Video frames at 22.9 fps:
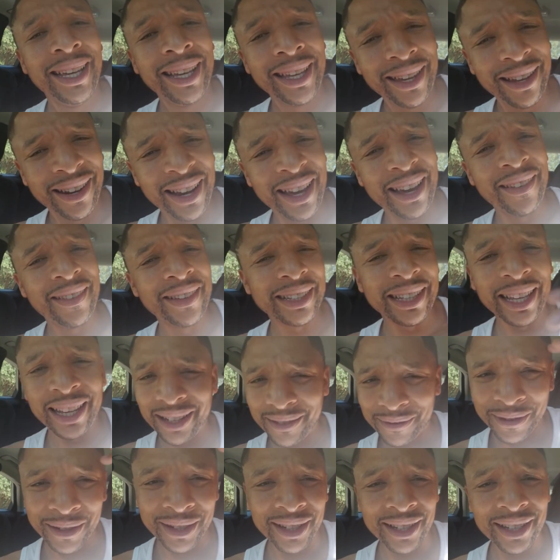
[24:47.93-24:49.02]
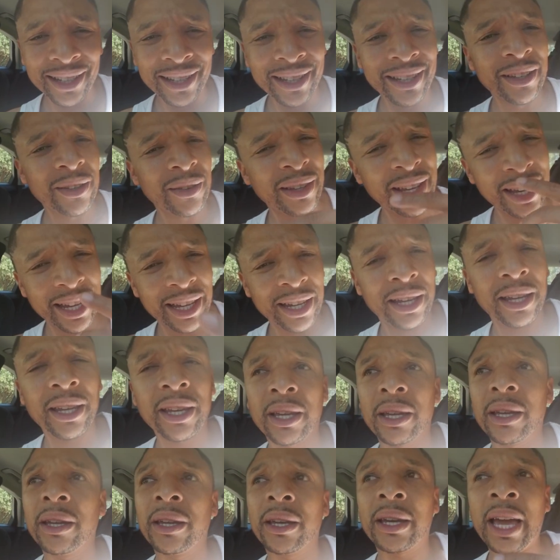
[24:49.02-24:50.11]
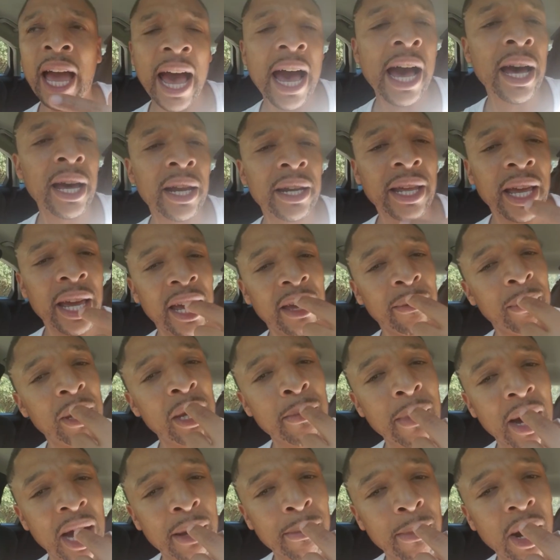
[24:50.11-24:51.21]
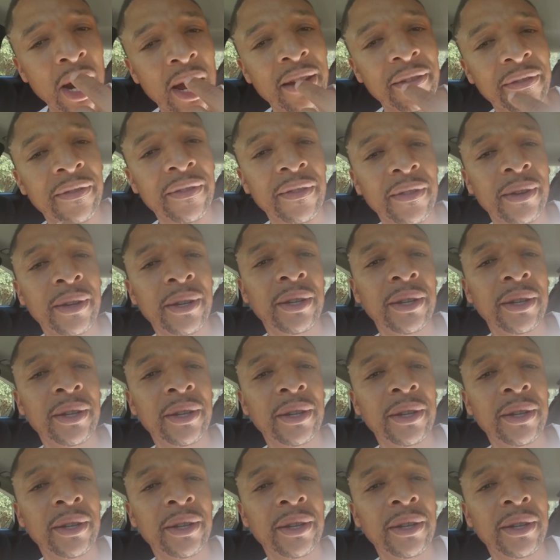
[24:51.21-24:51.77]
you know, everything from the, God gave me my breath.